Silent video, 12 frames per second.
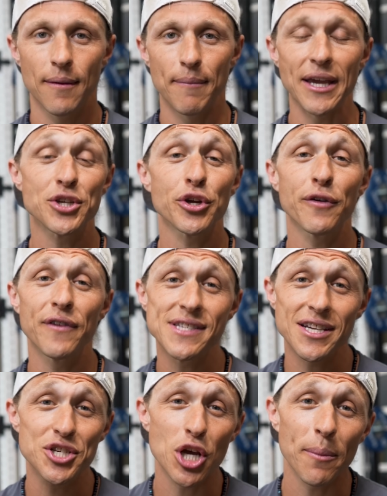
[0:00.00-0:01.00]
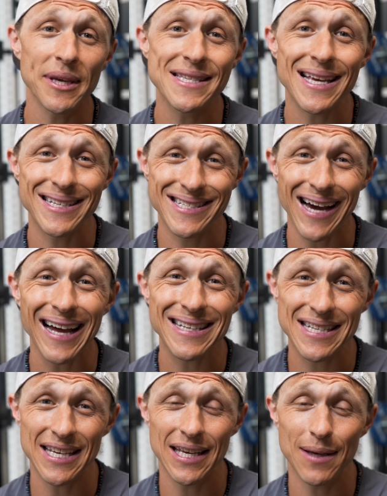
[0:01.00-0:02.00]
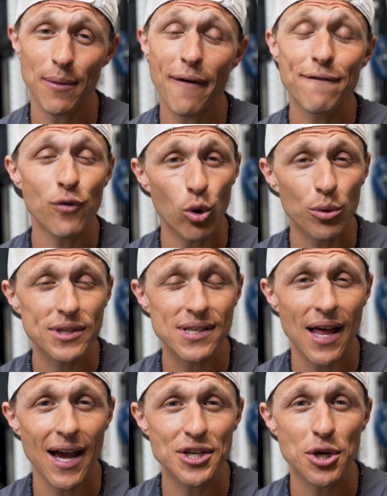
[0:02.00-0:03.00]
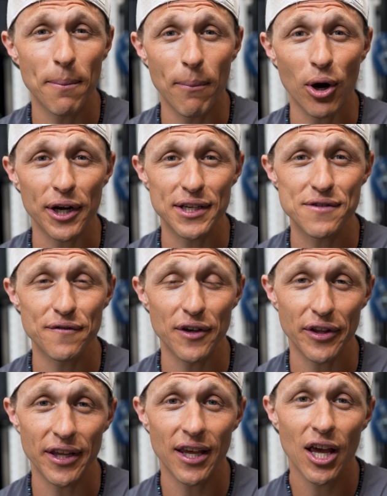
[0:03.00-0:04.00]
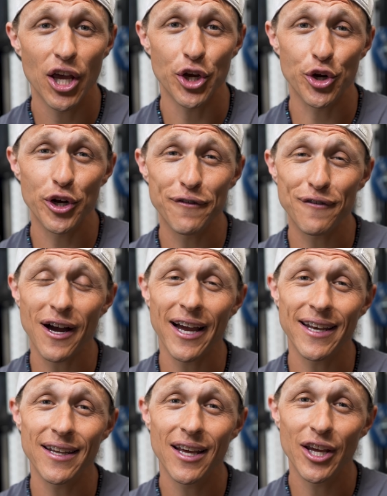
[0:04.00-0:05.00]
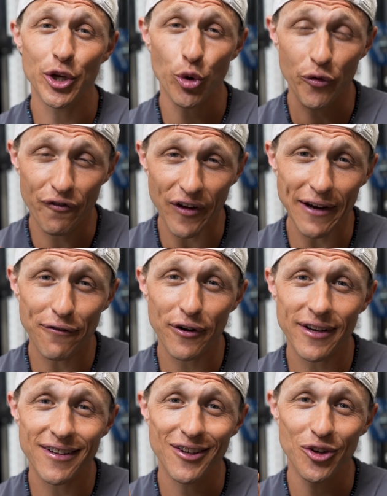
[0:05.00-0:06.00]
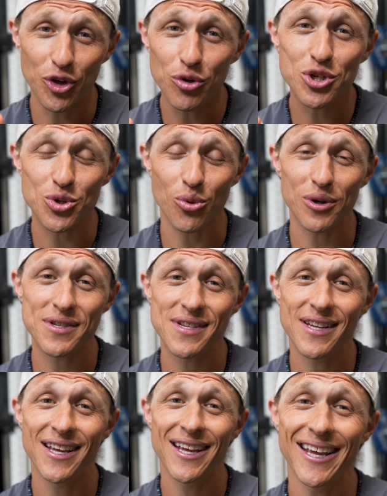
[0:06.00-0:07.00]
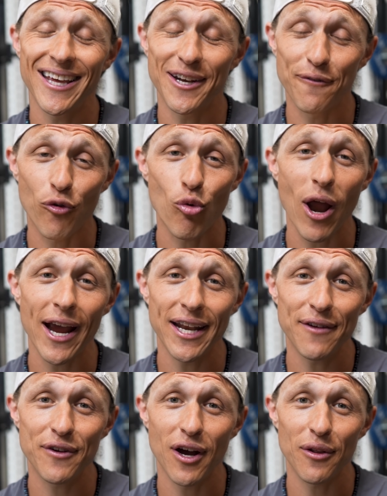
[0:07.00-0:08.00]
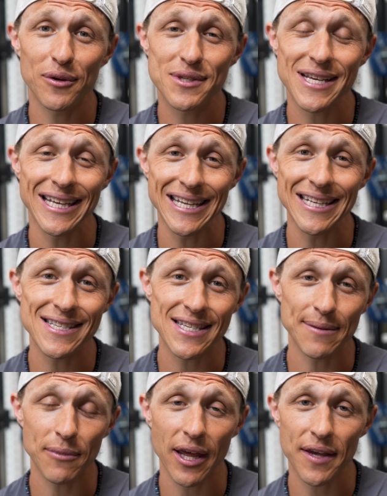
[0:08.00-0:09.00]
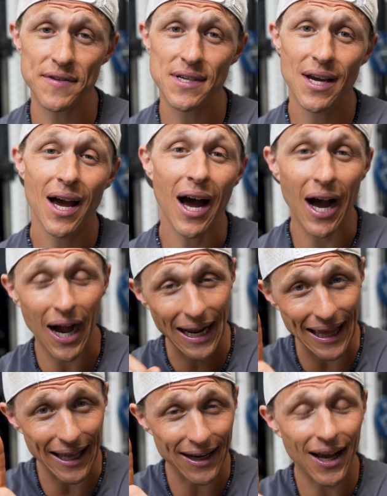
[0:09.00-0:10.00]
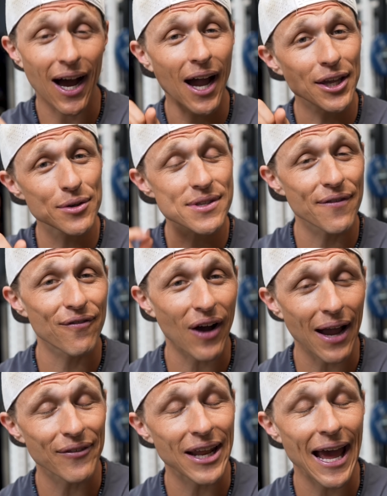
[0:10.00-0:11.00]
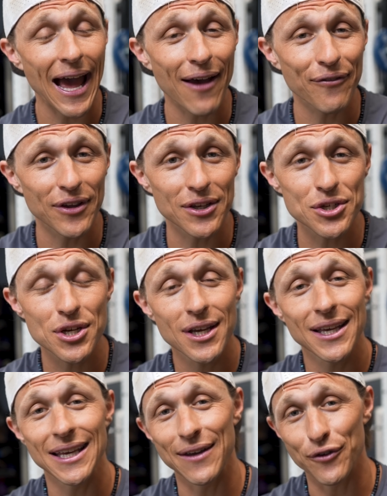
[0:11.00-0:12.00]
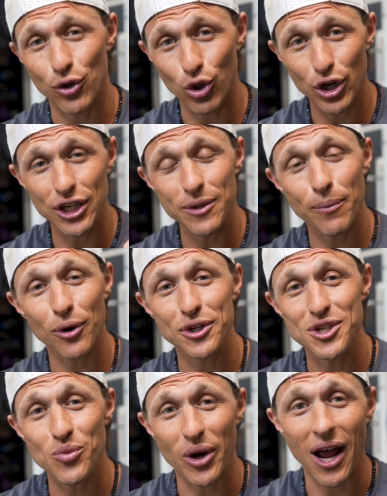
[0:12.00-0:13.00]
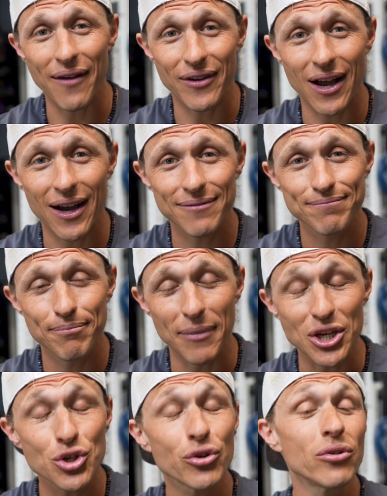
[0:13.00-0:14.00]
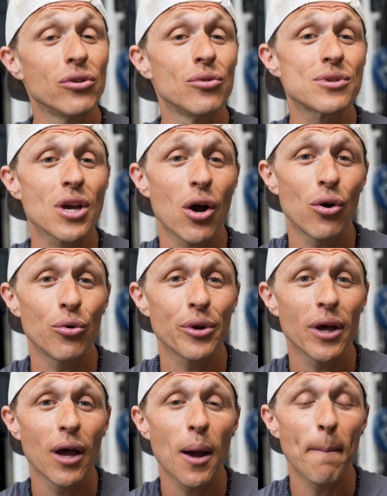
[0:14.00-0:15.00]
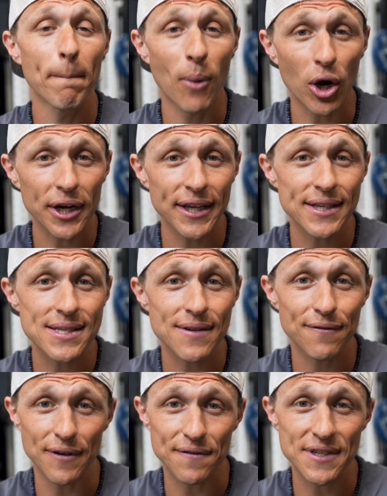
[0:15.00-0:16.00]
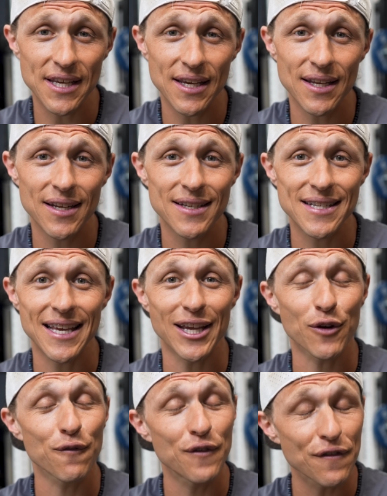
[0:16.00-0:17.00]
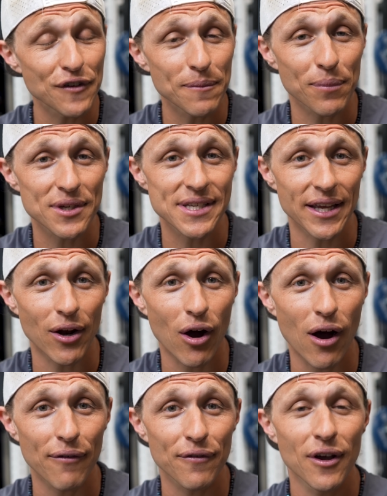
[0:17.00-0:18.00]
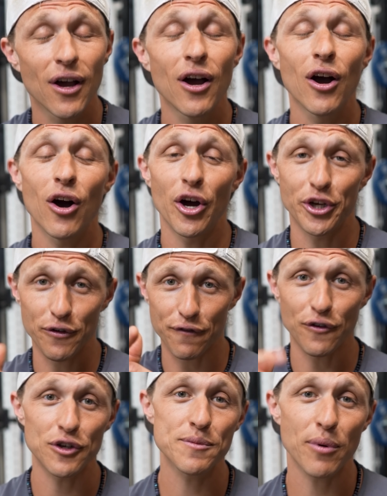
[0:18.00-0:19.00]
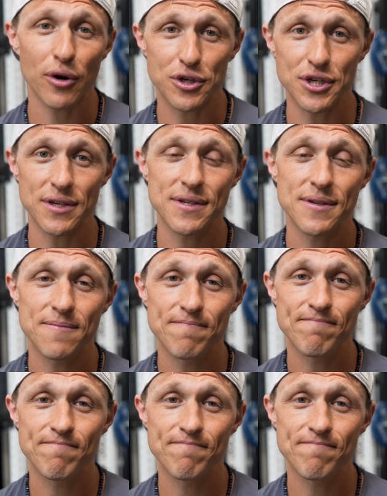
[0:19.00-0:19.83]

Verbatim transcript: Make sure you visit chubbies.team forward slash Marcus Filly. You're gonna find your favorite new shorts in a variety of colors and inseam lengths. Again, I use the five and a half inch if you're looking to purchase what I've got. Make sure you use code MARCUS15 to get your 15% off on your first purchase.